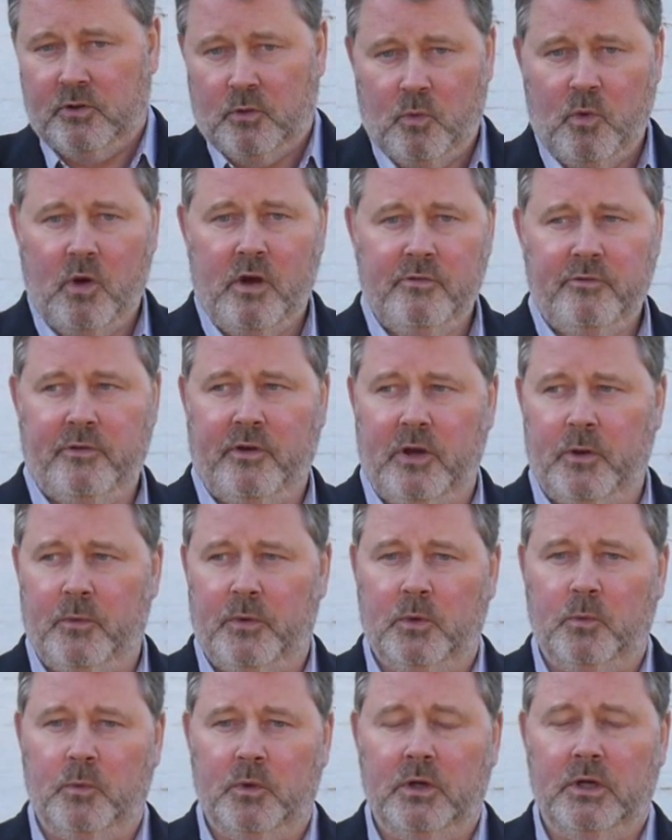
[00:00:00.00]
the Wi-Fi
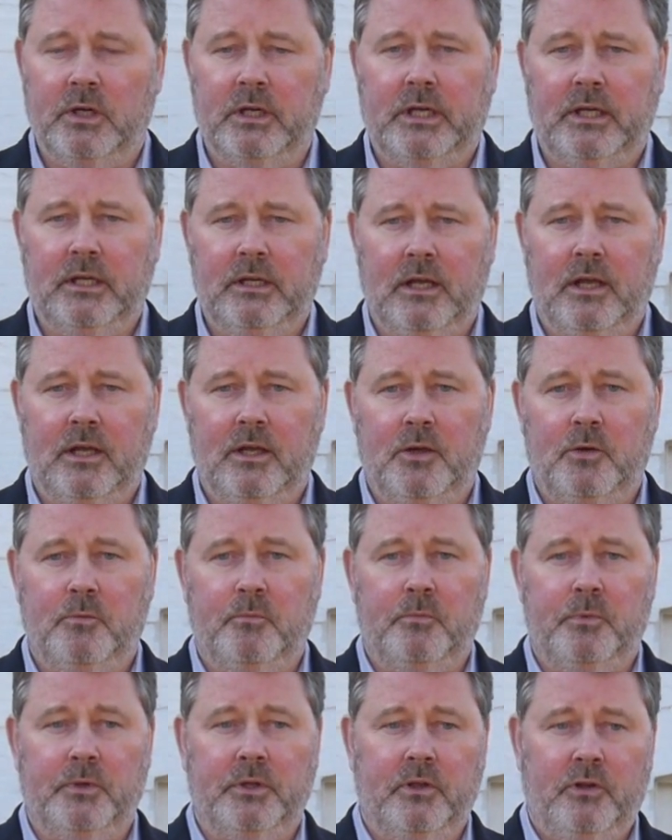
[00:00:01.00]
will work,
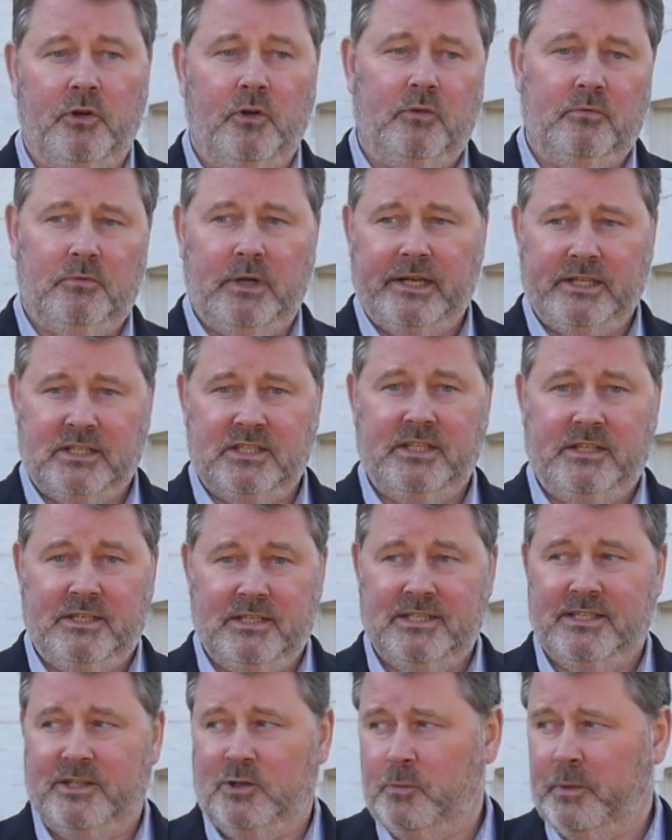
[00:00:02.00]
but not actually
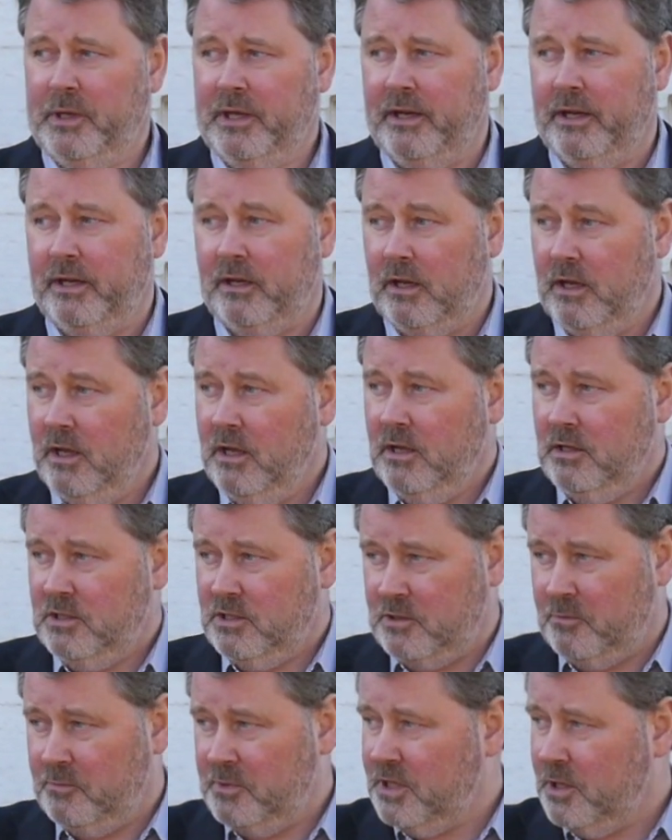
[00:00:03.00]
still be in it.
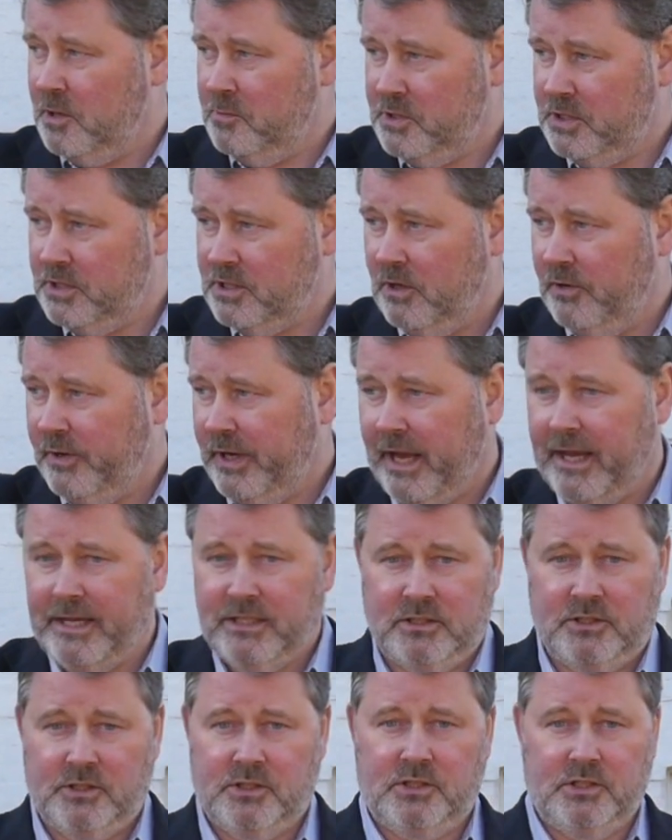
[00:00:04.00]
Sometimes it's okay
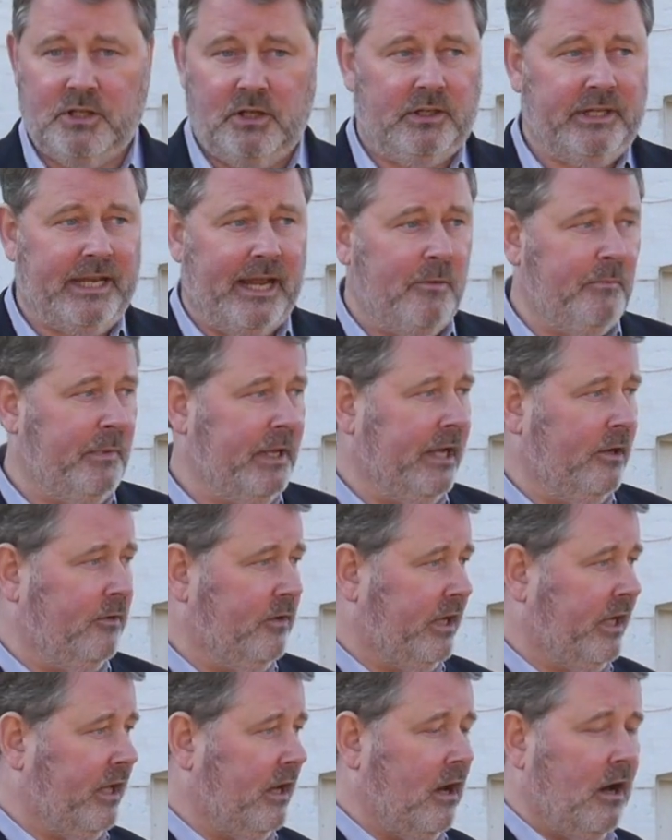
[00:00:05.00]
to just duck down behind
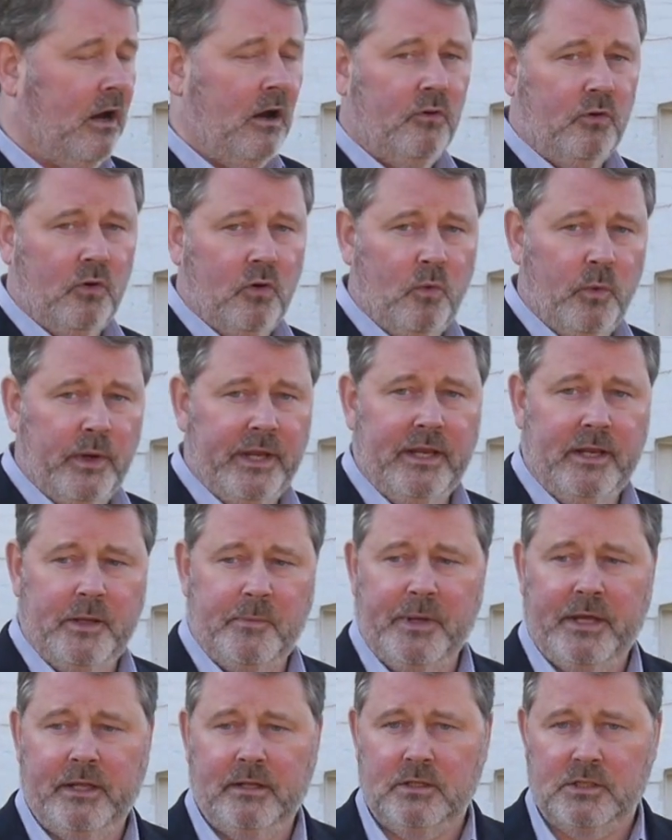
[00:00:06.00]
a car or wheelie
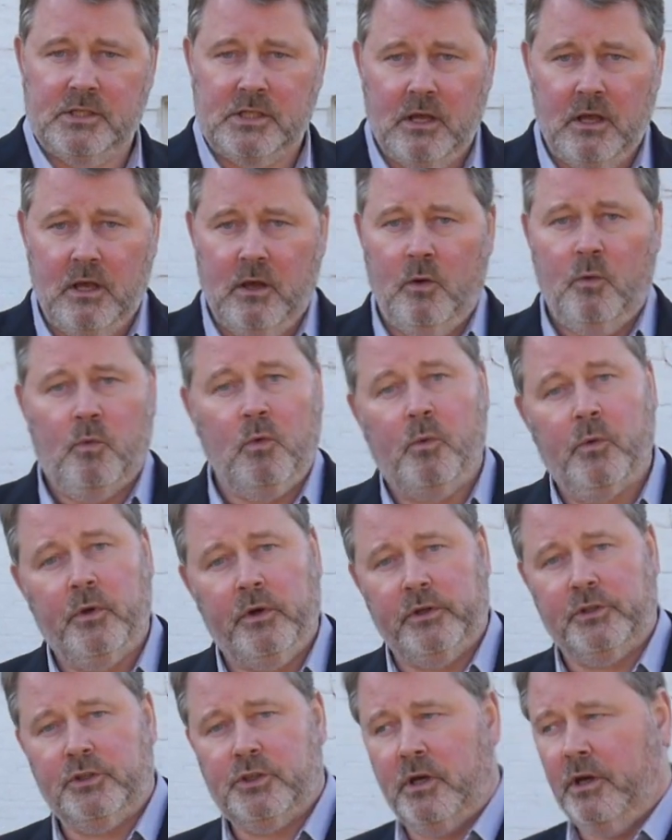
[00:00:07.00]
bins. What we're
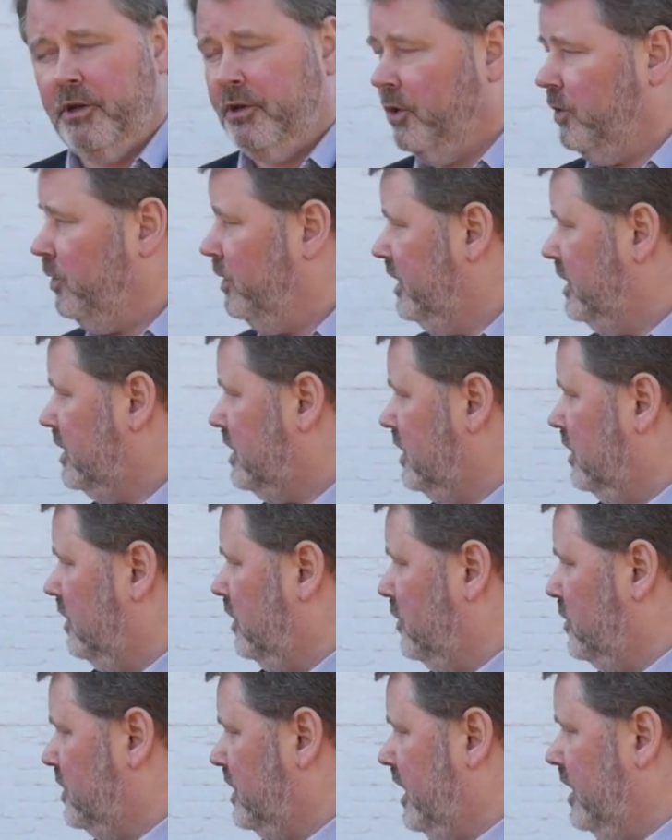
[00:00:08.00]
going to try and do in this
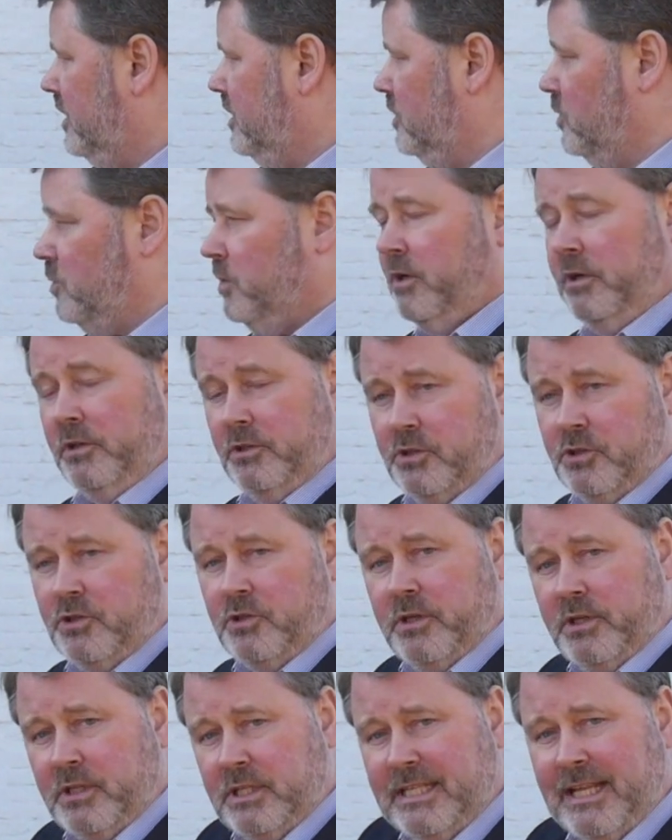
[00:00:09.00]
circumstance is we're going to just
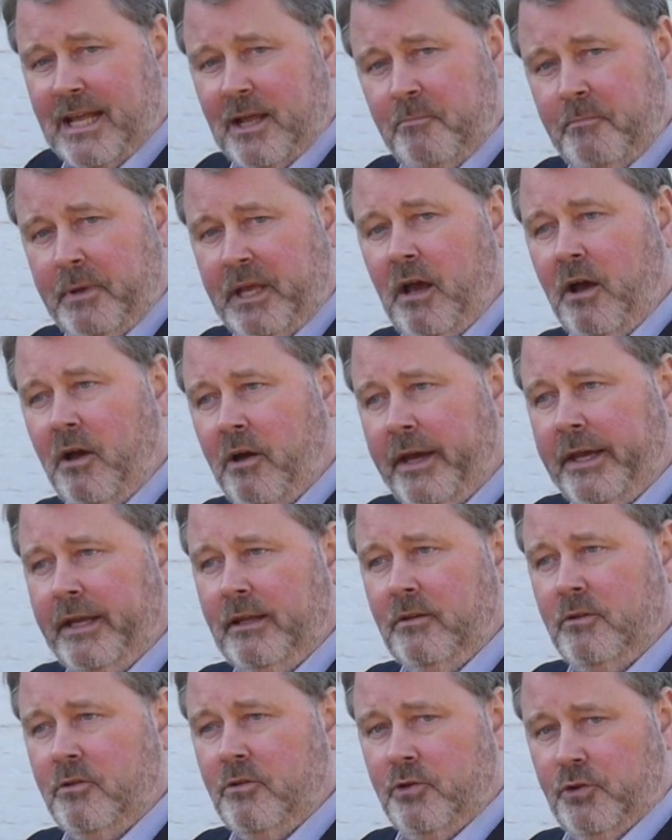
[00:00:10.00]
try and stand
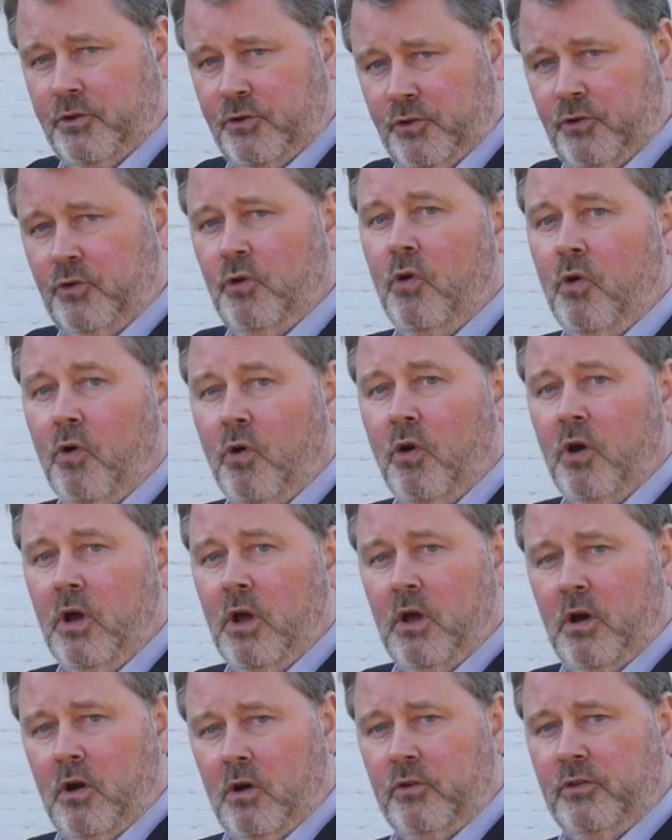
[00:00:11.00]
behind the door
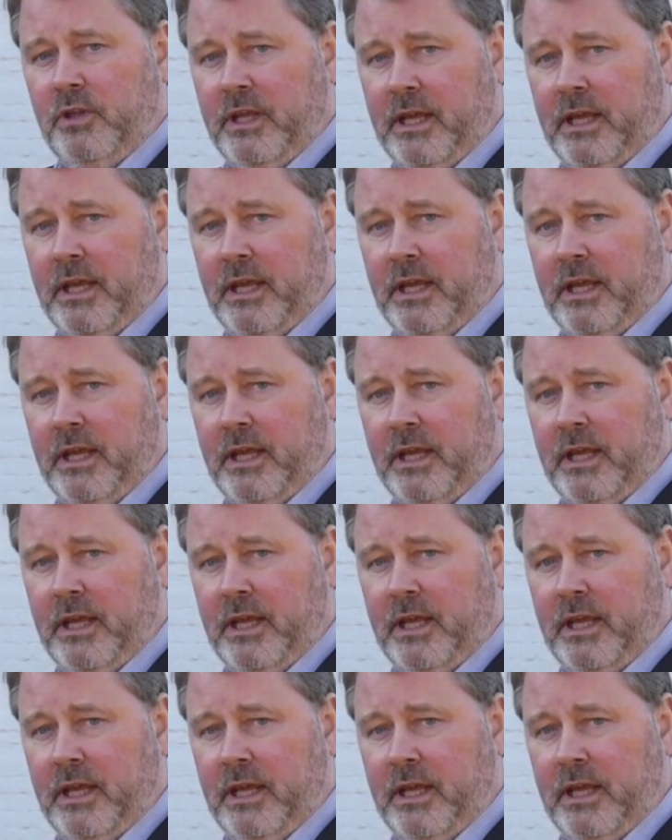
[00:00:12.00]
on